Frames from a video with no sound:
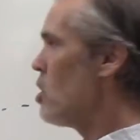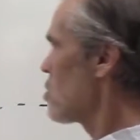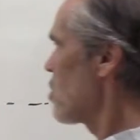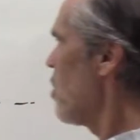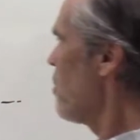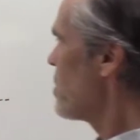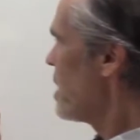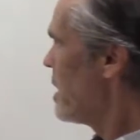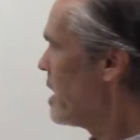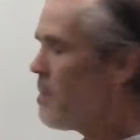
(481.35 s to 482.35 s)
So
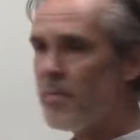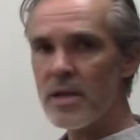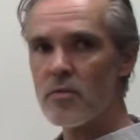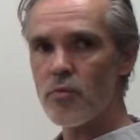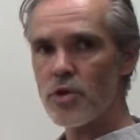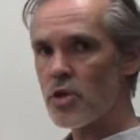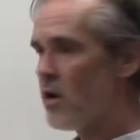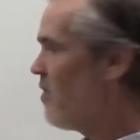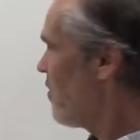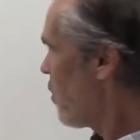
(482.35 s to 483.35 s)
lipids, which
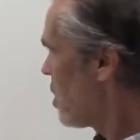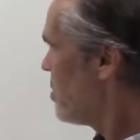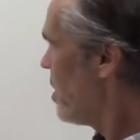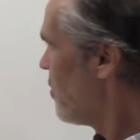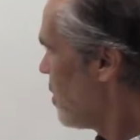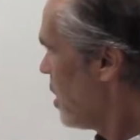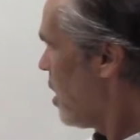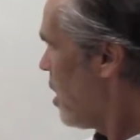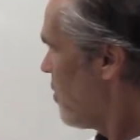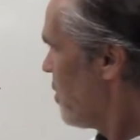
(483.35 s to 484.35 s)
are formed of
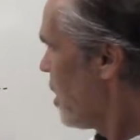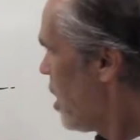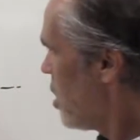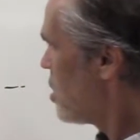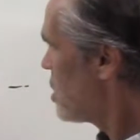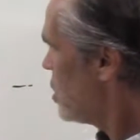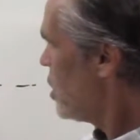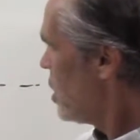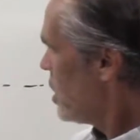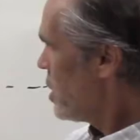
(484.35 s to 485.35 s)
long
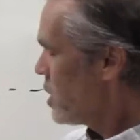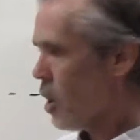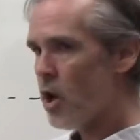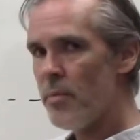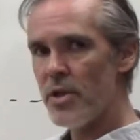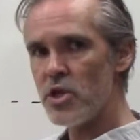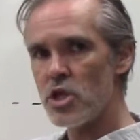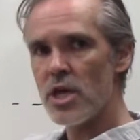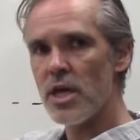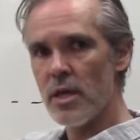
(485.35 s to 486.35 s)
carbon
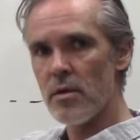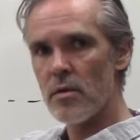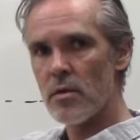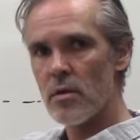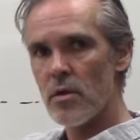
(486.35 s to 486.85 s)
chains,